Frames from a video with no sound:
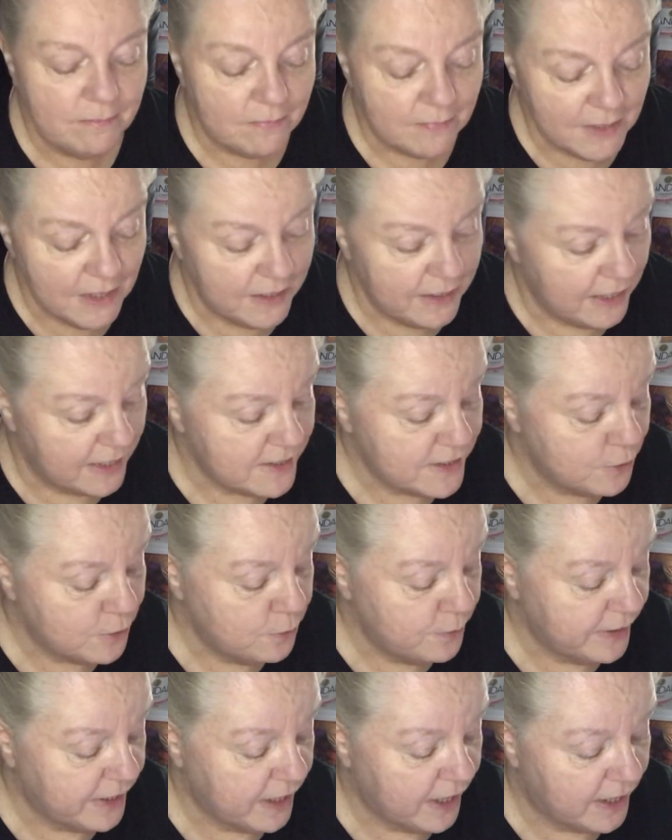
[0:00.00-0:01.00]
And that's all
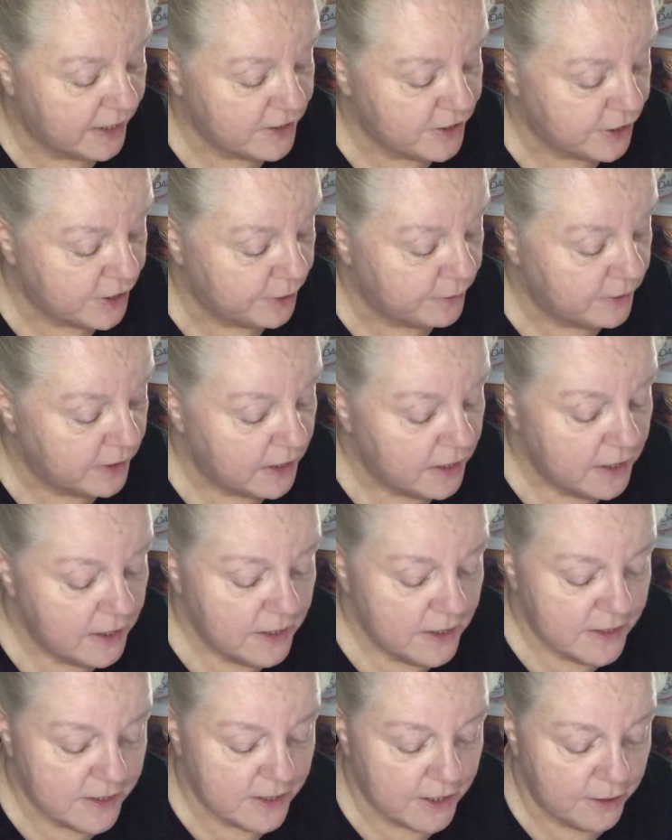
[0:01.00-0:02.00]
we can do.
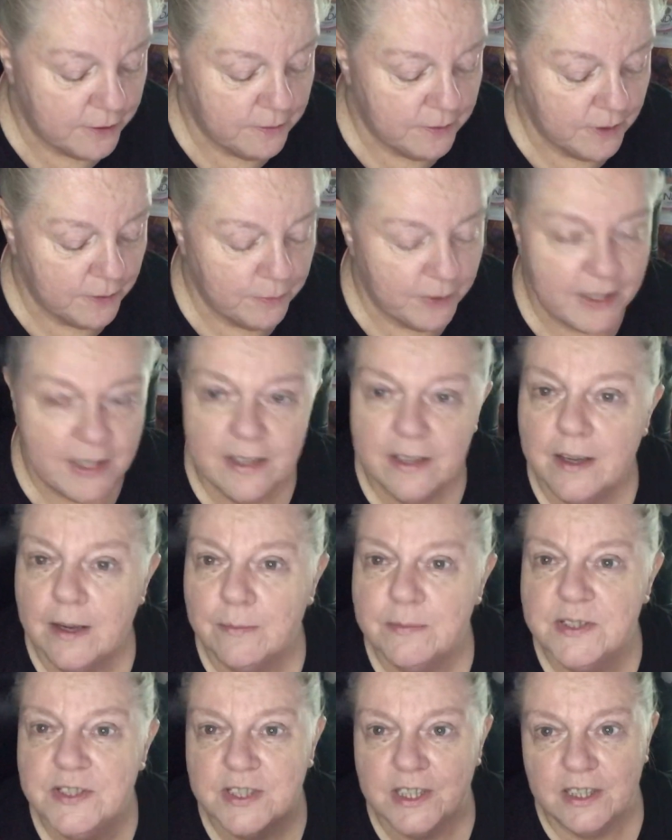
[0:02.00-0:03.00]
So when it
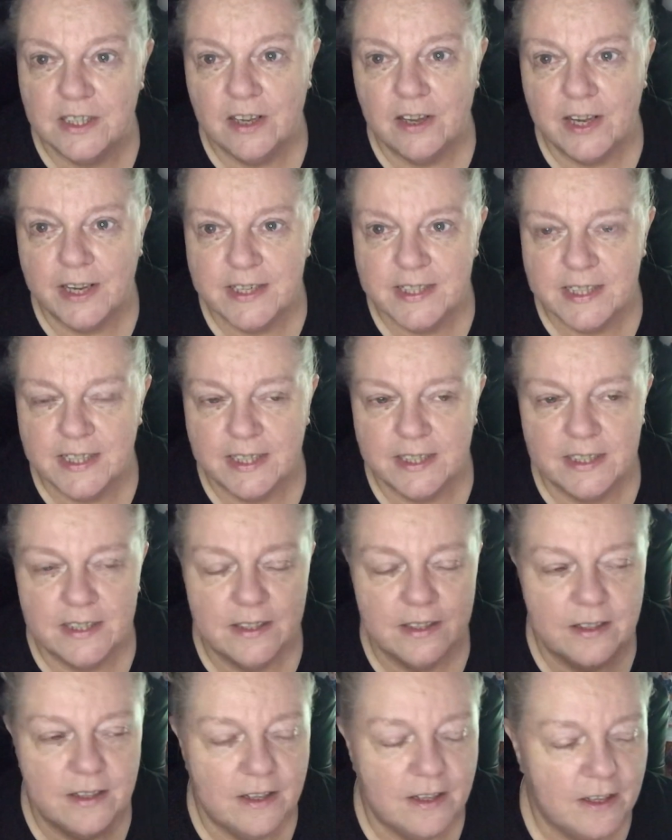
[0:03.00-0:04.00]
comes to lighting,
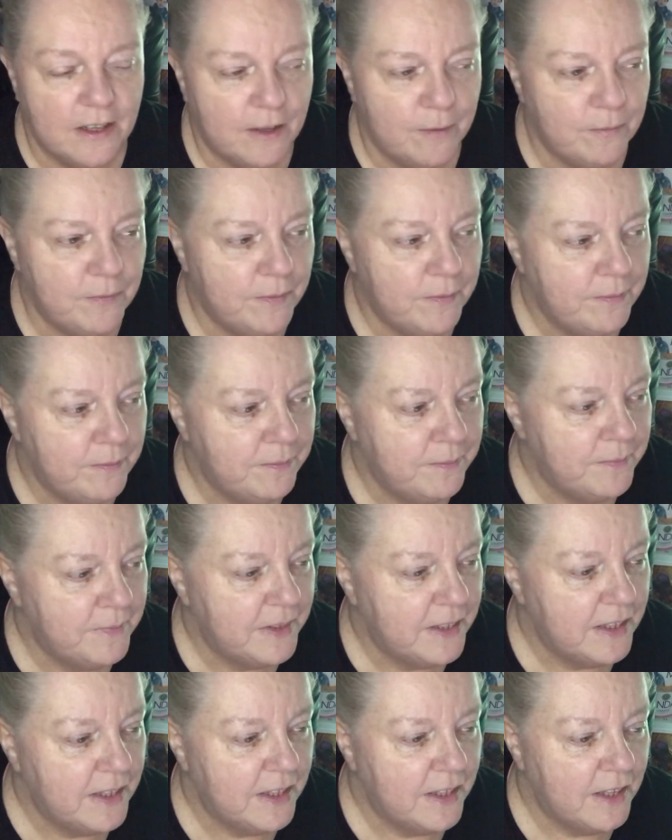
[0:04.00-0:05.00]
and
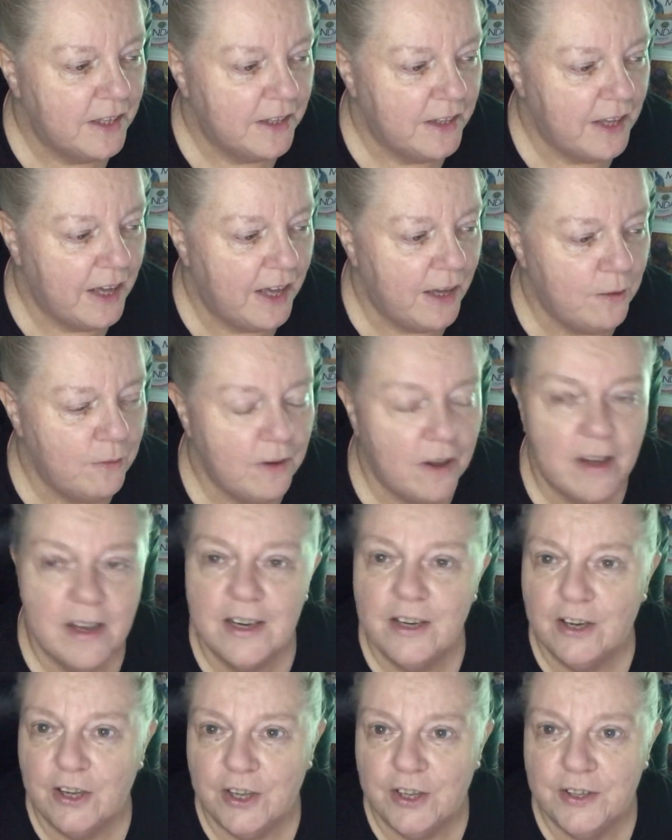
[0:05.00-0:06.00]
how I
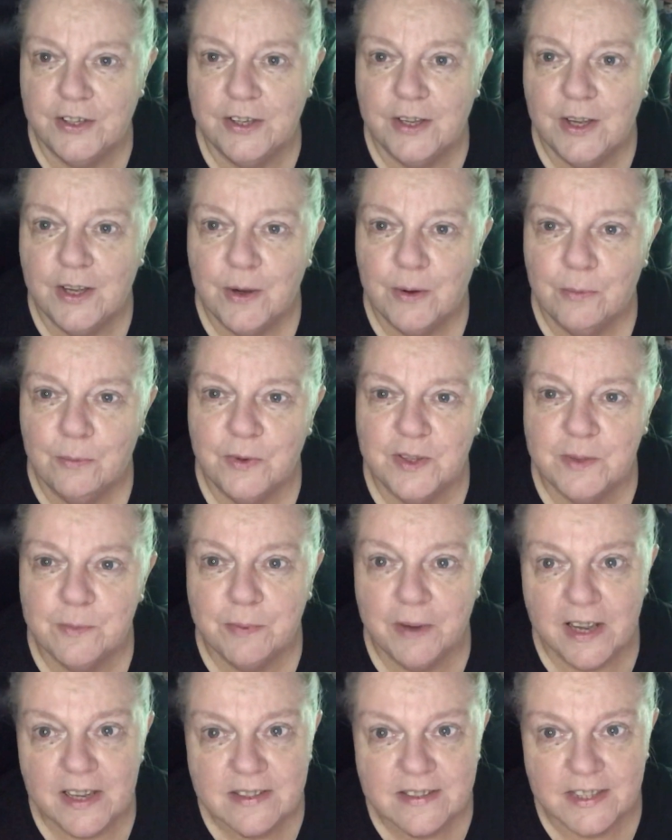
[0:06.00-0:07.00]
learned was
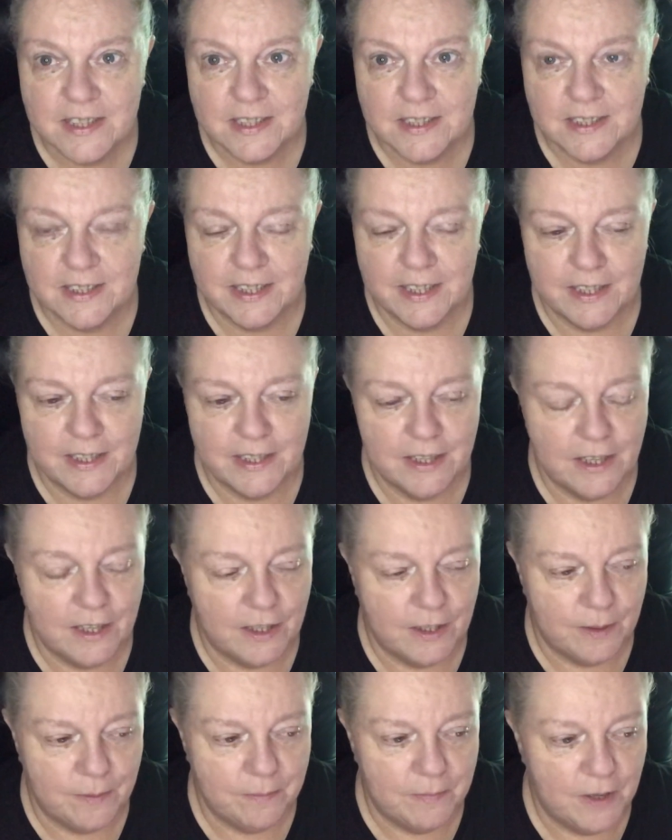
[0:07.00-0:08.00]
basically,
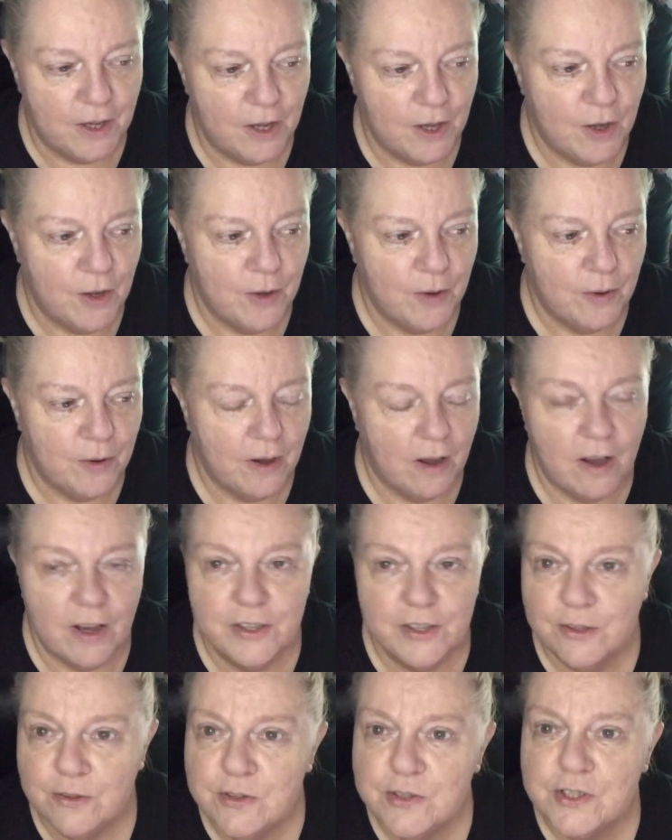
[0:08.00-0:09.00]
I
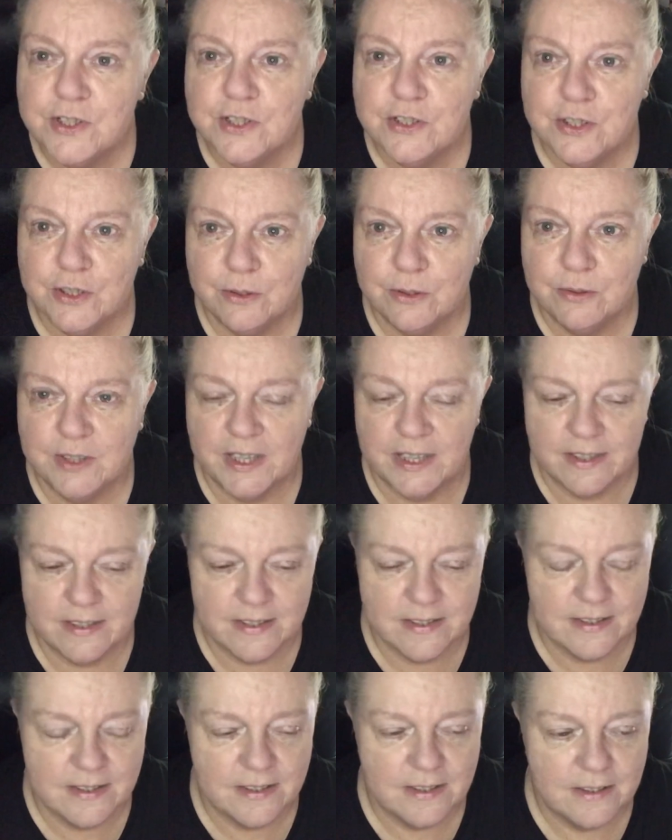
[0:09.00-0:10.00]
used to do
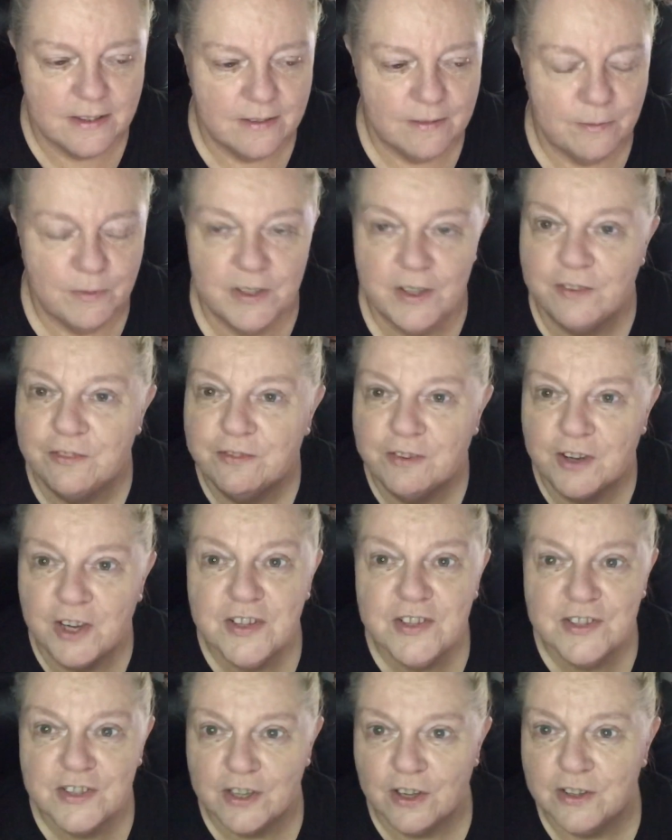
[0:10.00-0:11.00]
this when I first
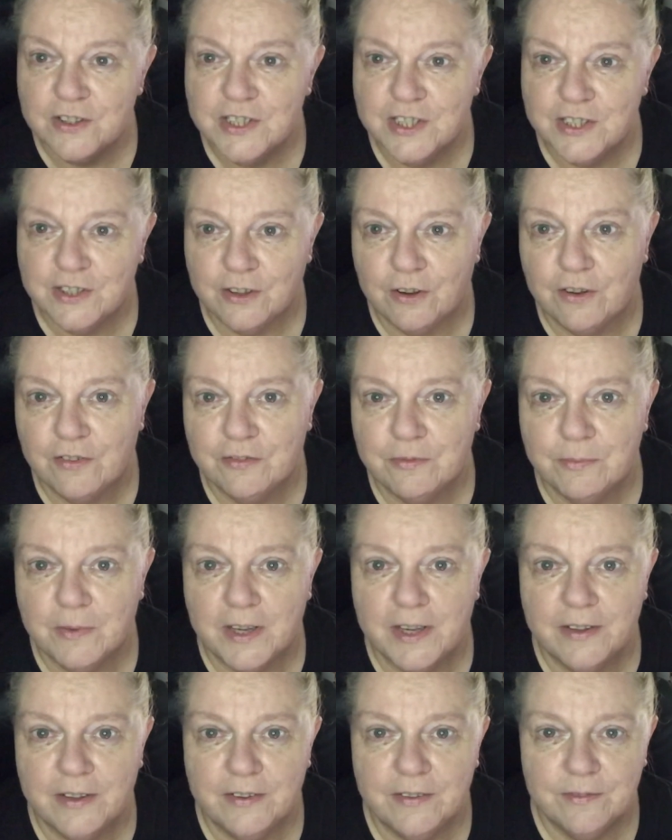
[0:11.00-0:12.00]
started off.
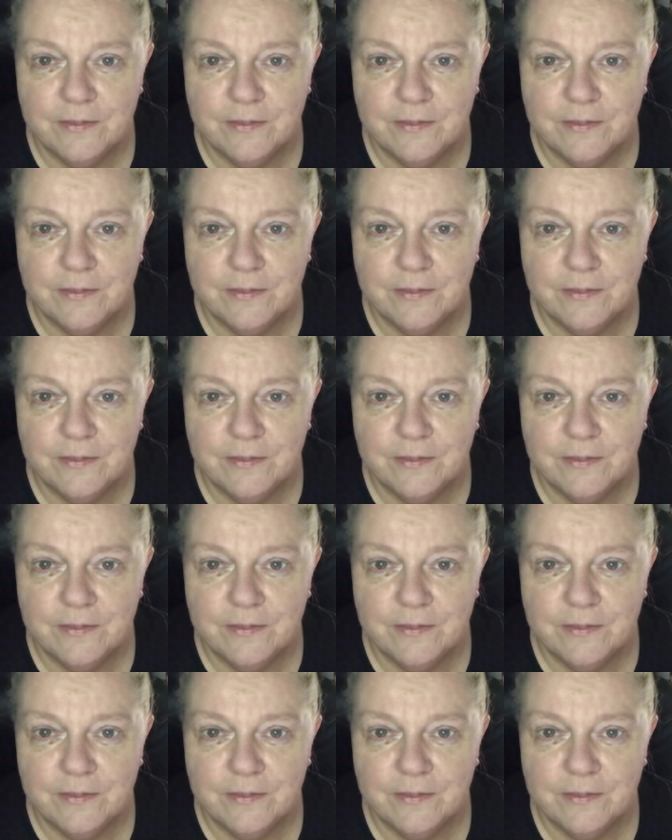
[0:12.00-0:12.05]
My